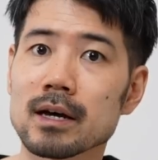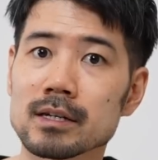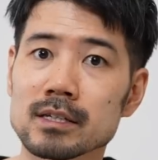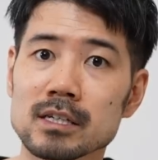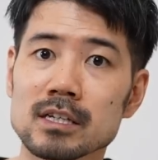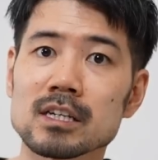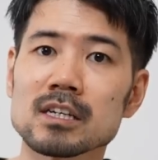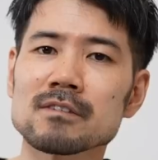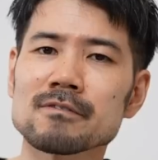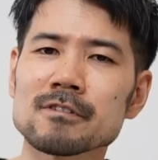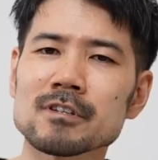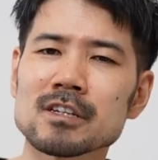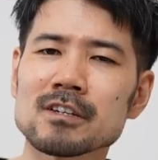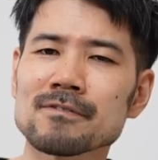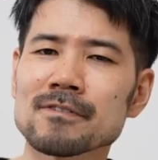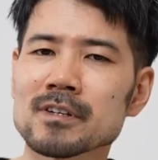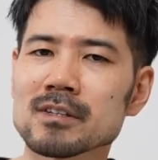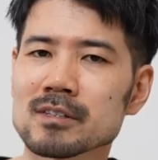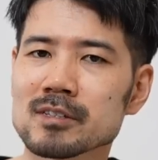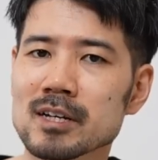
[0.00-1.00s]
and even
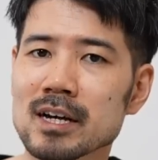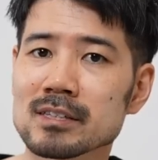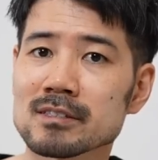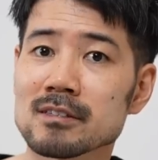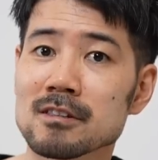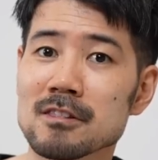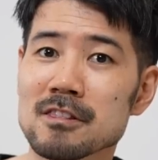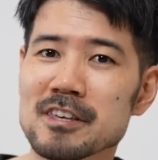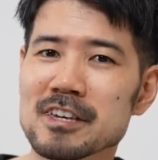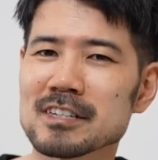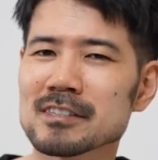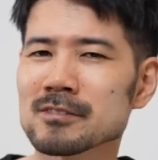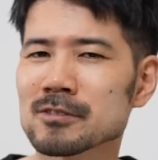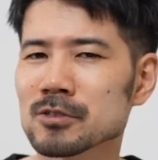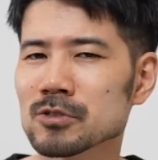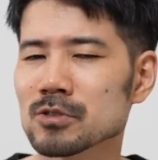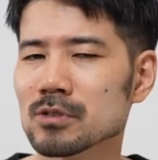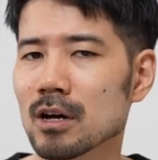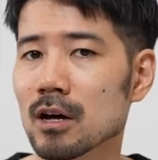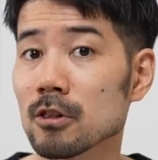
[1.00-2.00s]
if it doesn't lead
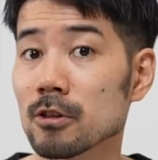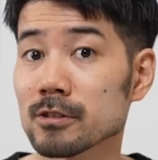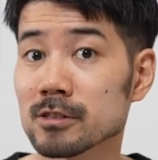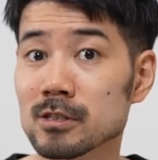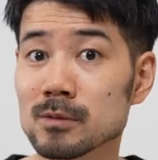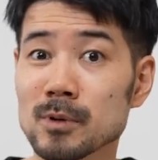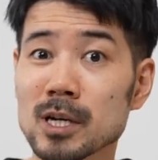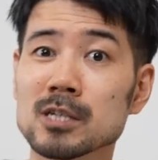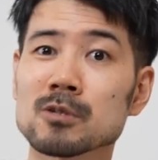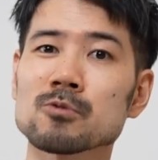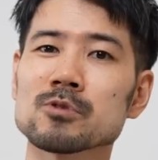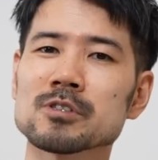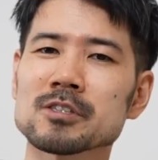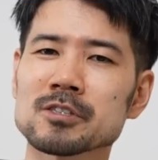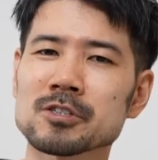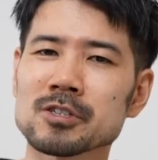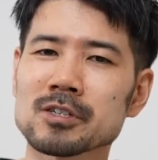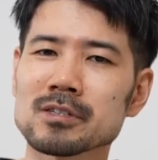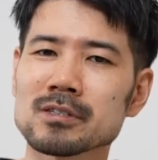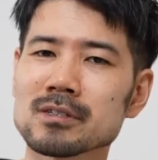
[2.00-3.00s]
to a lot of
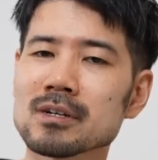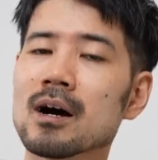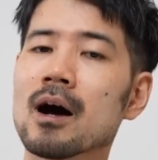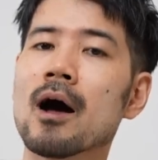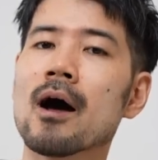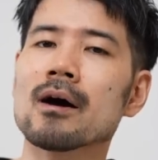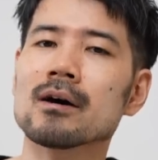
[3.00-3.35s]
acquisition,